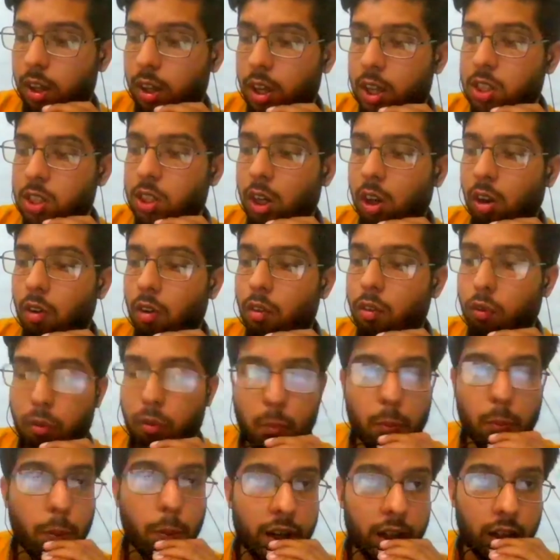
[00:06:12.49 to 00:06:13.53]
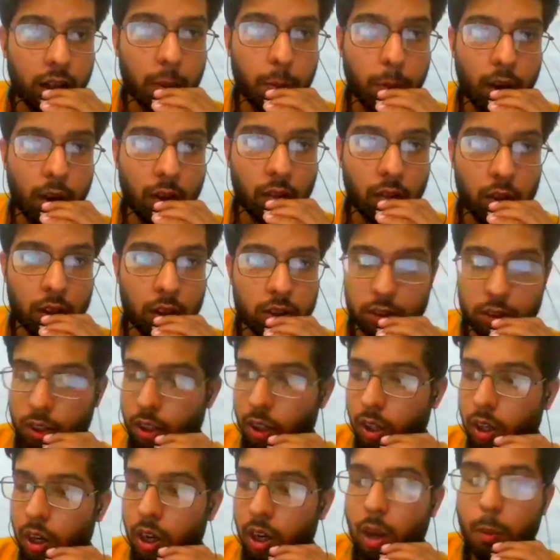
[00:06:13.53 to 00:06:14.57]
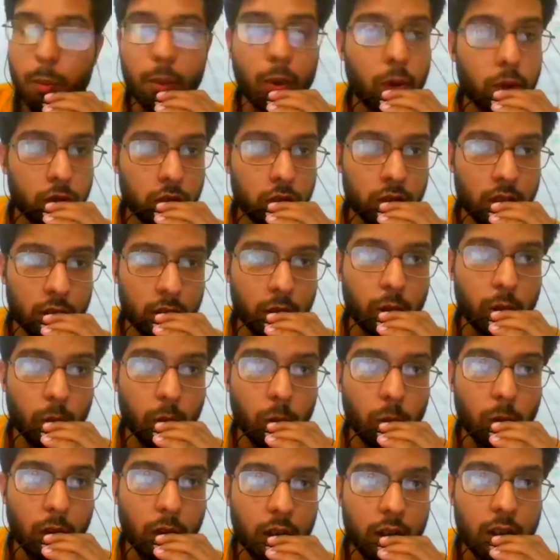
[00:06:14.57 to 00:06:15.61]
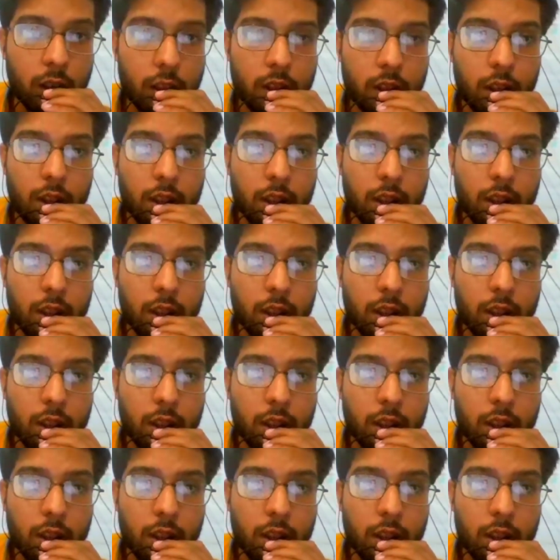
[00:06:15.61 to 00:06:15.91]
angel of mighty powers, Allamahu Shadidul Quwa,